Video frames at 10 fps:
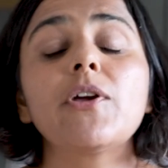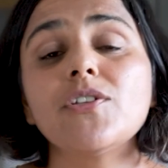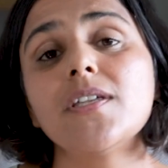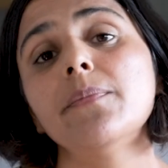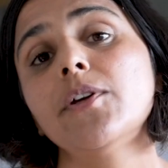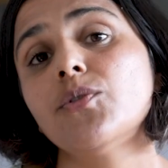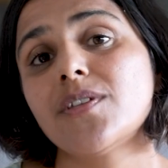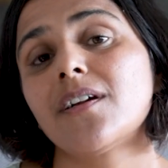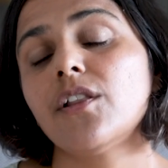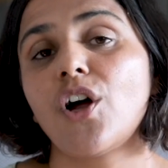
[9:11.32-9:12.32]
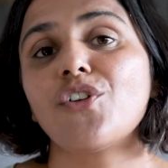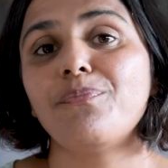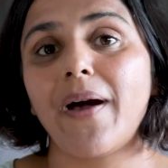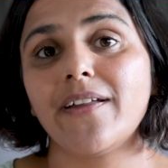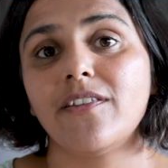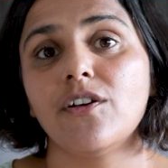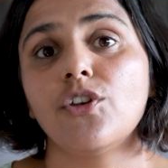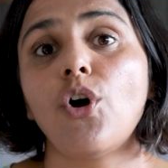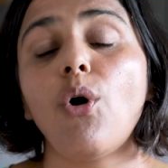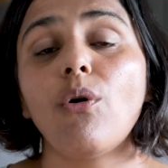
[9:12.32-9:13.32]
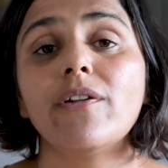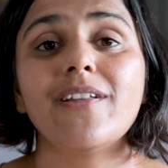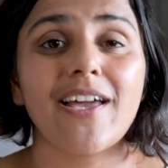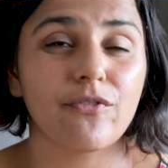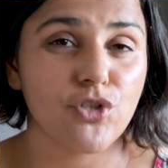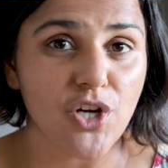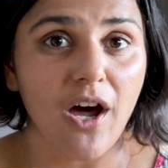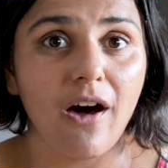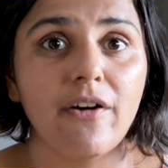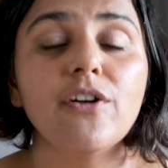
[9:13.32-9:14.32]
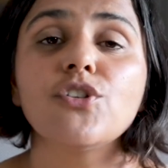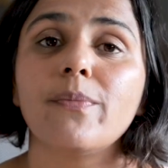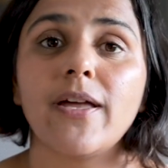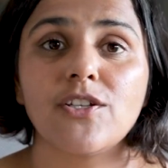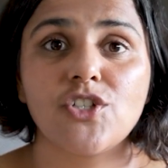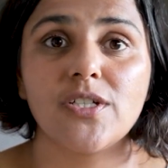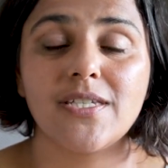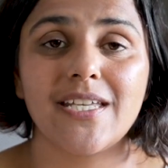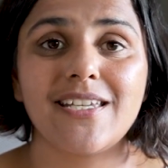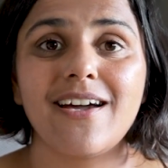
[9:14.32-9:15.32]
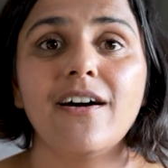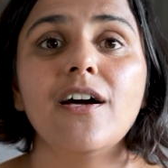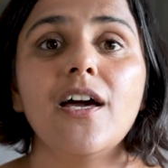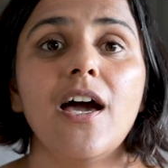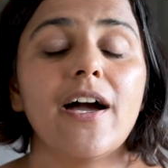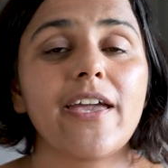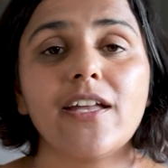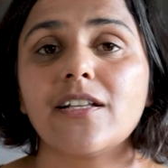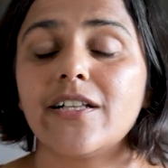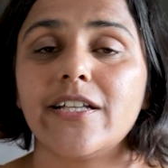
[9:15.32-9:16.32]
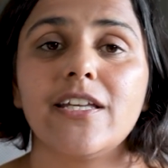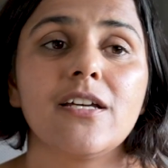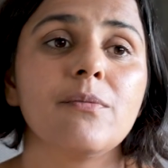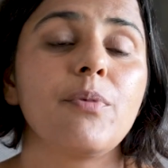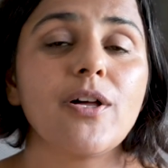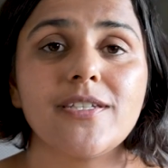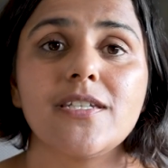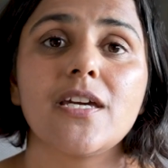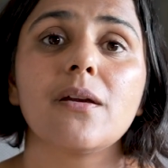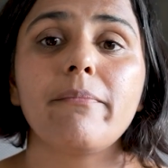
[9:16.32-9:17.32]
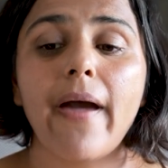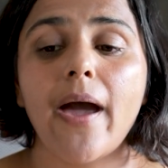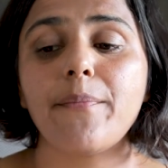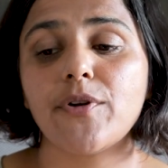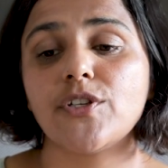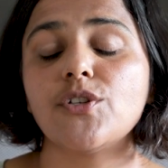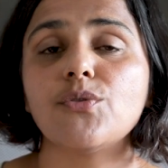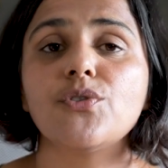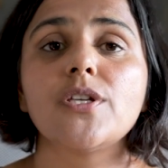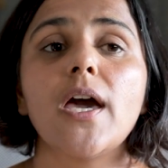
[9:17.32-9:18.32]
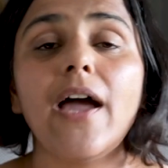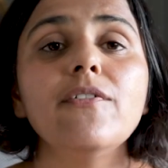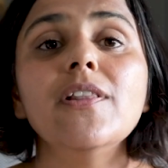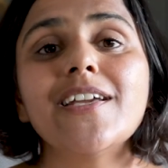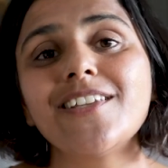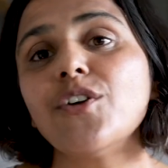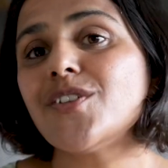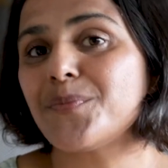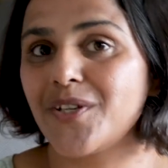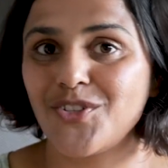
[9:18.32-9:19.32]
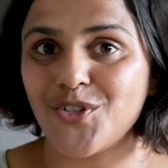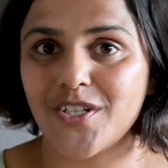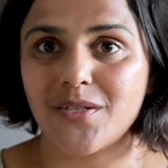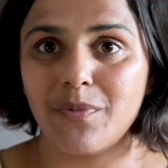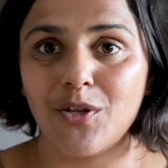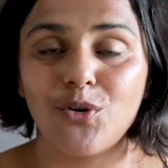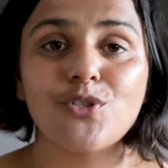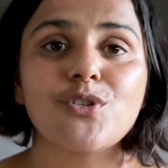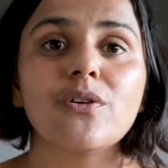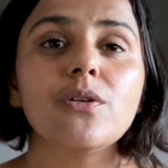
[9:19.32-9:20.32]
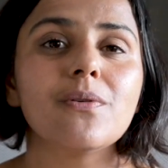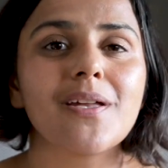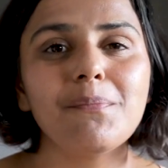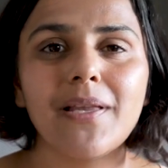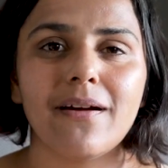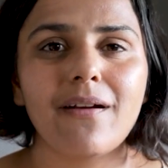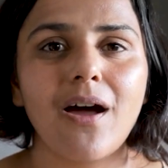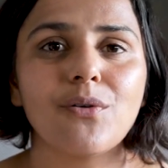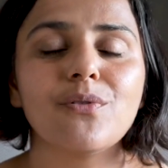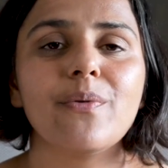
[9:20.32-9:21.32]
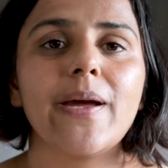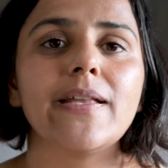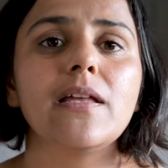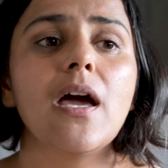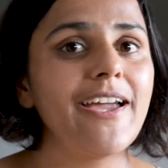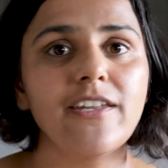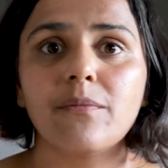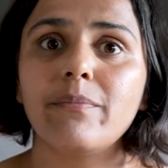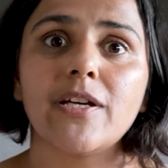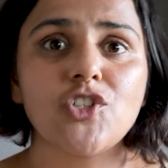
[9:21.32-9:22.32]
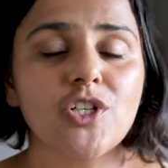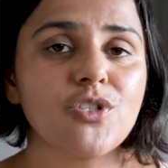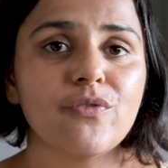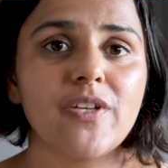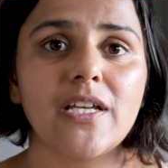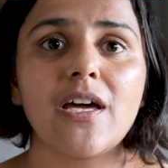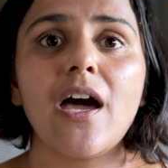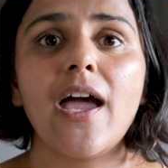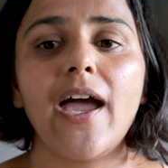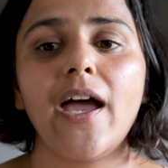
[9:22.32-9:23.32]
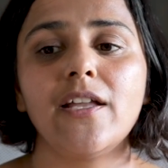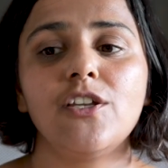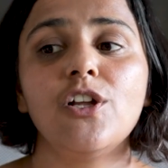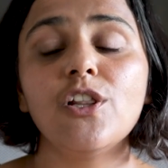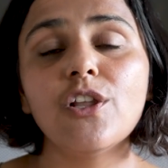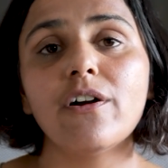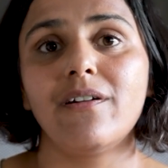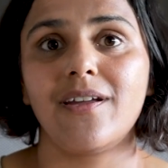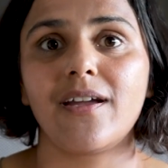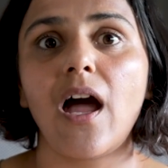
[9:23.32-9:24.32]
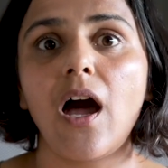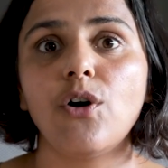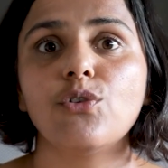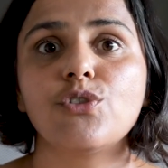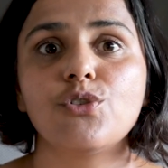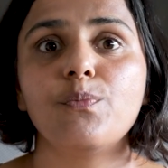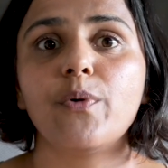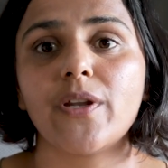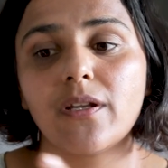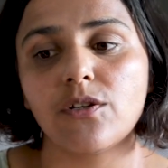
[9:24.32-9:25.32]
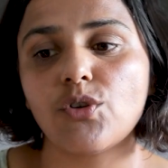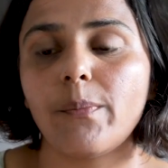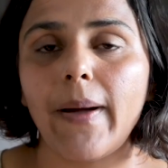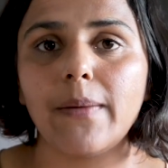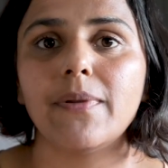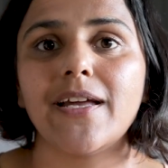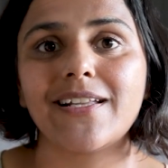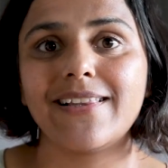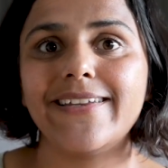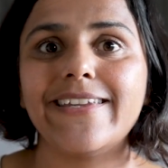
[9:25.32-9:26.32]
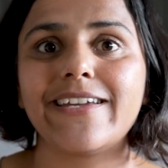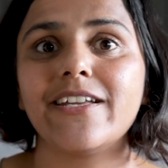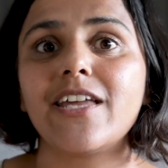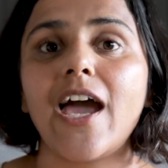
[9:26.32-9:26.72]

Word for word: because they'll be using a lot of Python or the language R to manage this data Again, cleaning, processing, map, reduce. I will link down some resources below so you can play around with getting big chunks of data and learning how to put it into a pipeline, cleaning it